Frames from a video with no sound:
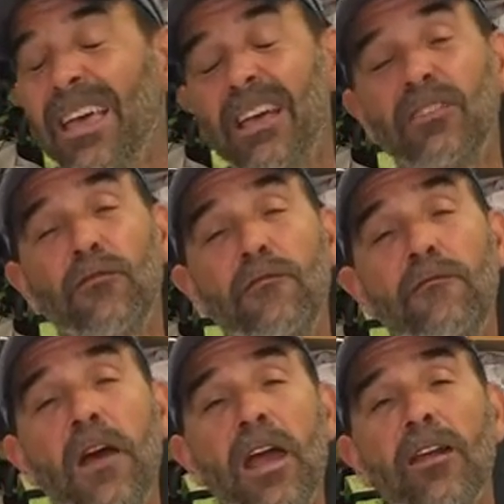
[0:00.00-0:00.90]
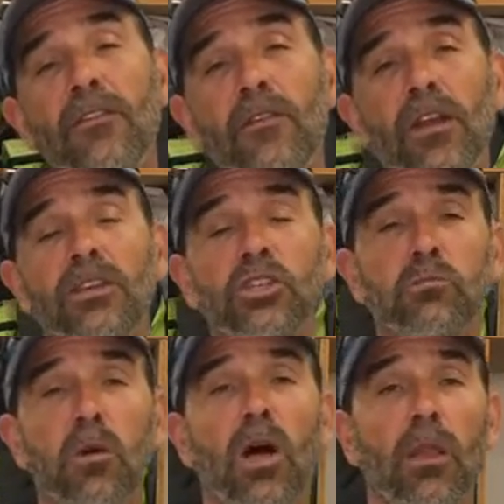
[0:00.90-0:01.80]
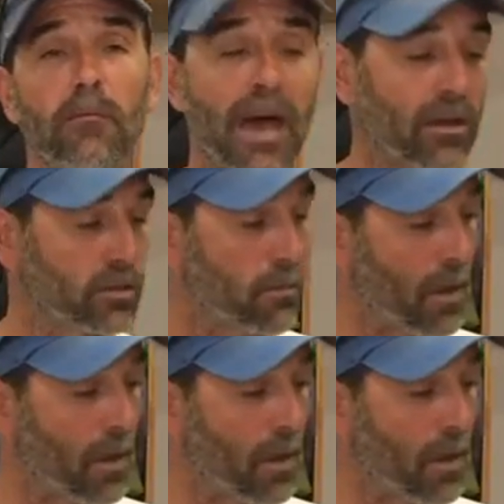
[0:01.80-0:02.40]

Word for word: That's very, very small amounts,